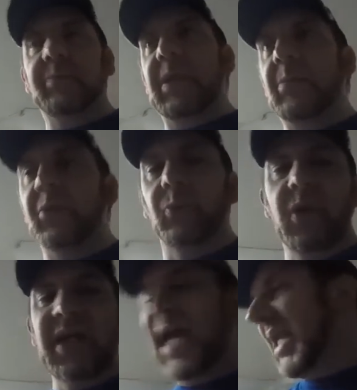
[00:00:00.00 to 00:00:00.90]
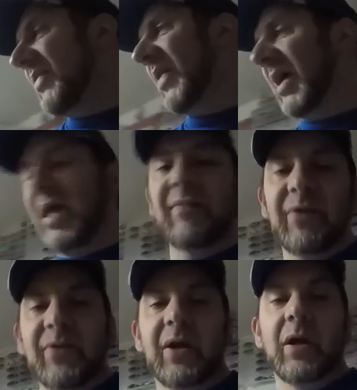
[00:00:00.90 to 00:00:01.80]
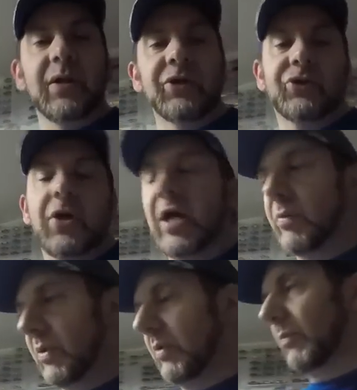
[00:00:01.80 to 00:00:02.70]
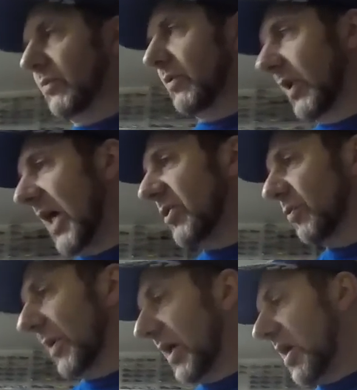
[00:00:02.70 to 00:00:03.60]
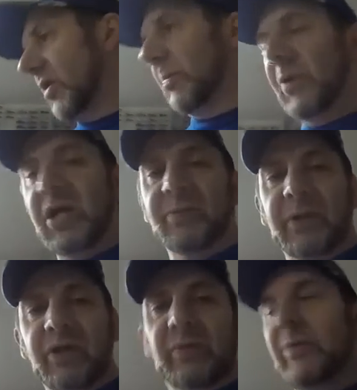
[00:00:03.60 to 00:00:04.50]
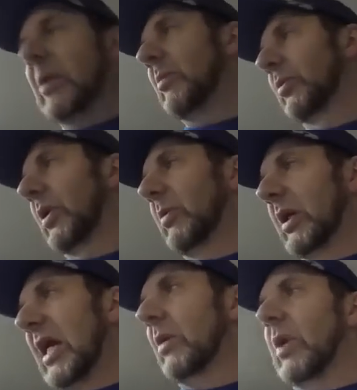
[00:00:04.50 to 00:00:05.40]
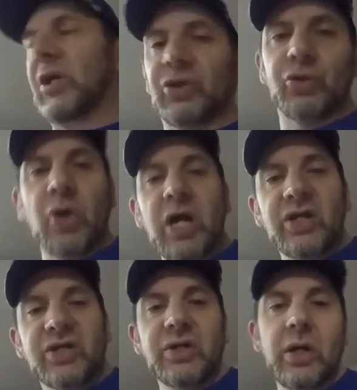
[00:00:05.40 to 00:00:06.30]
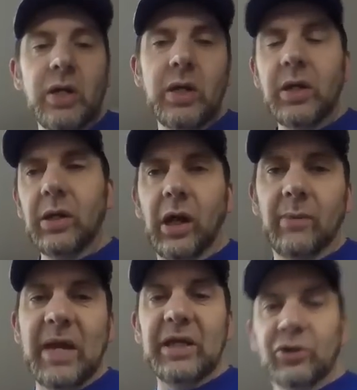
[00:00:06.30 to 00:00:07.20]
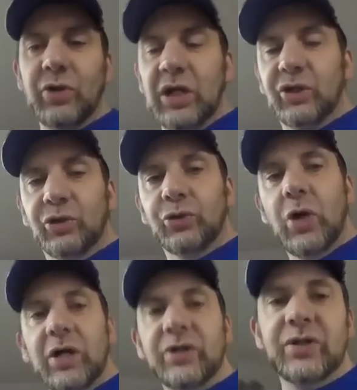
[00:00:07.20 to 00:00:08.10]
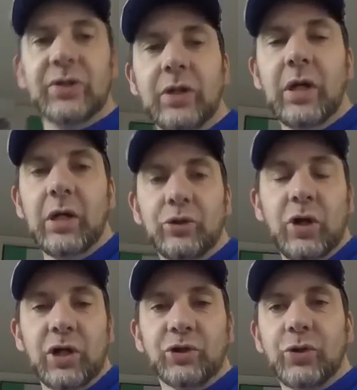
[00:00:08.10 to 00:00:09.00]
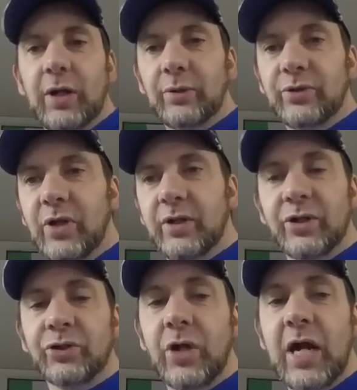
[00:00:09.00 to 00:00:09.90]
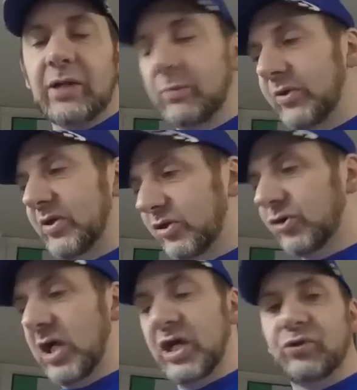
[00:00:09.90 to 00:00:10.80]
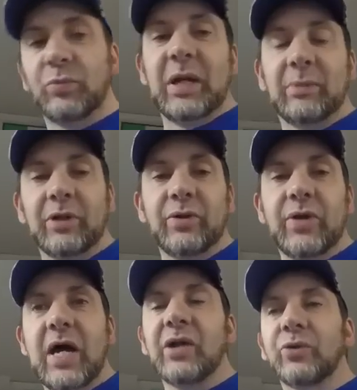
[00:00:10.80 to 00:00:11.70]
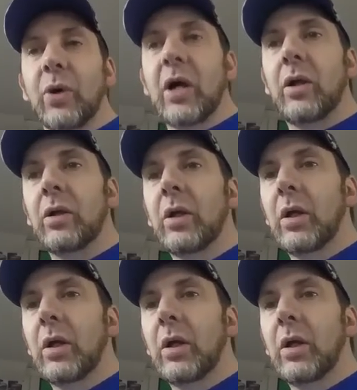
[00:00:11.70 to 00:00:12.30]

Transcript: be able to run anything and everything on this track. We're Elijah's been kind of depressed because we haven't been able to, we can't raise trucks, uh, Magna traction trucks, truck and trailers on this track. With this change, we'll be able to do that as well.